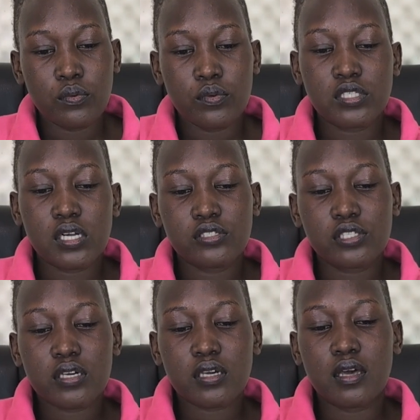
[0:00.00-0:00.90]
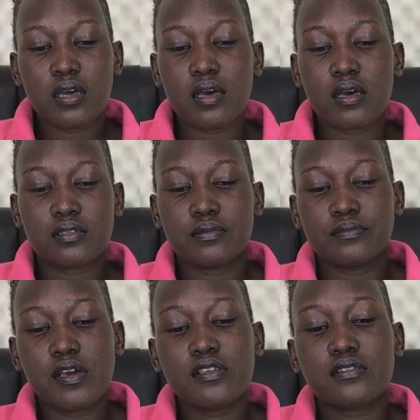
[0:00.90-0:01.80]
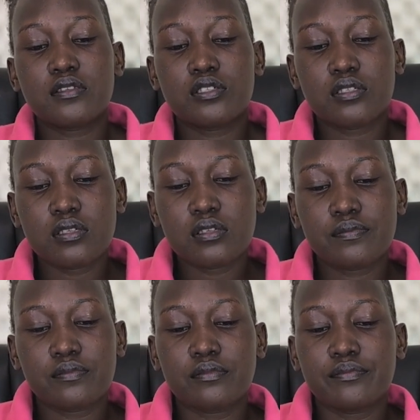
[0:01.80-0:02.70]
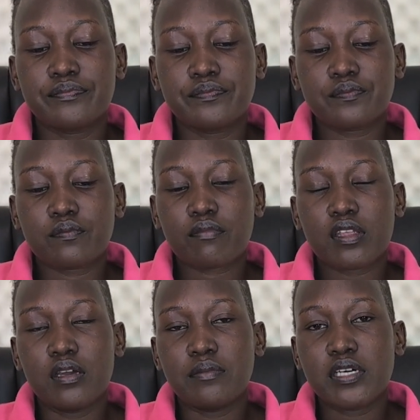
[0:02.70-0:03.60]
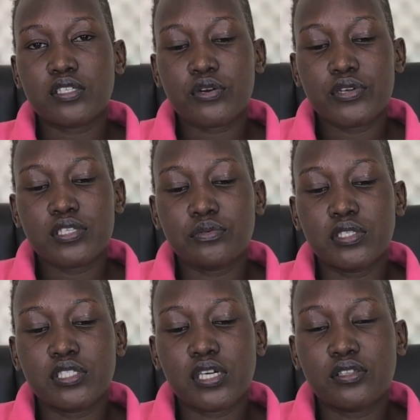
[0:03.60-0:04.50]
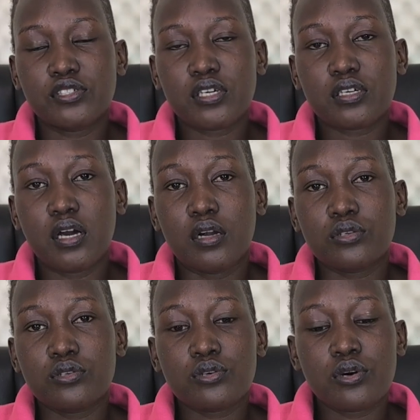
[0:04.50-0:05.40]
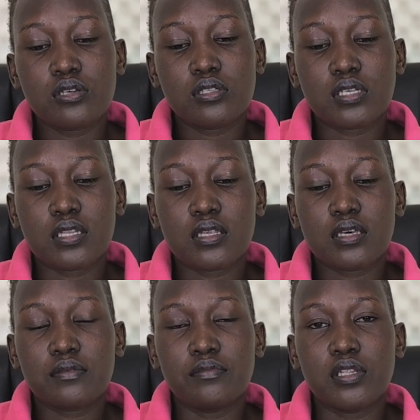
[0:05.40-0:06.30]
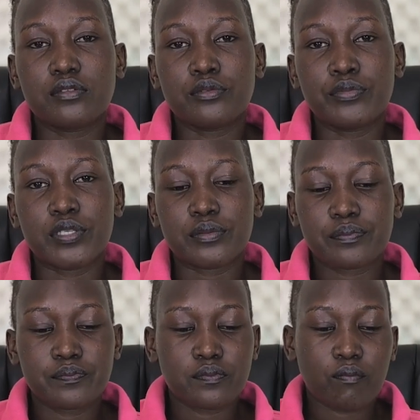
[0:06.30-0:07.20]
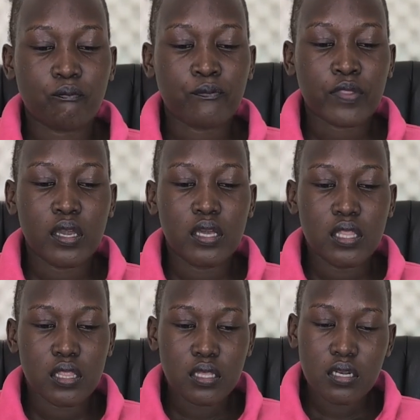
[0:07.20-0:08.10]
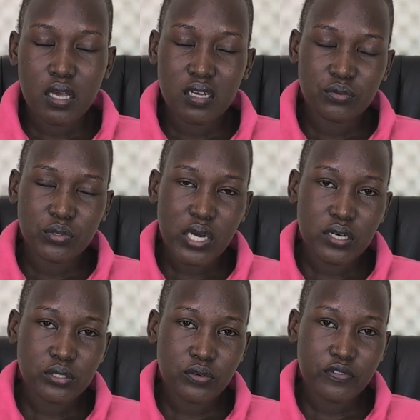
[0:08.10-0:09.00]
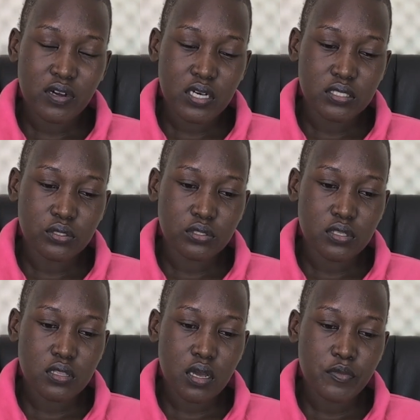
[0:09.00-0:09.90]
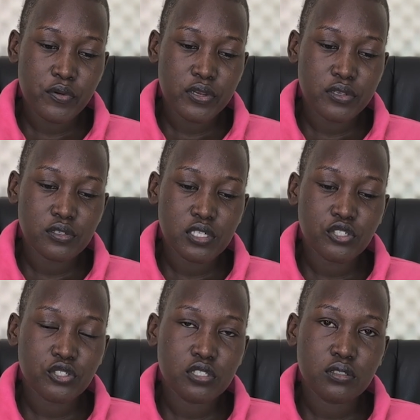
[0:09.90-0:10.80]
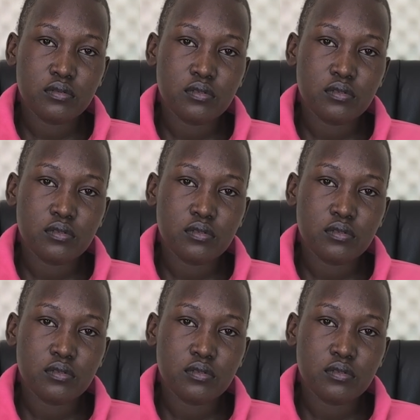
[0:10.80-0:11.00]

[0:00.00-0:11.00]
we shall check HCT or hematocrit, we shall check glucose and then bilirubin. Then we can also focus on thermoregulation.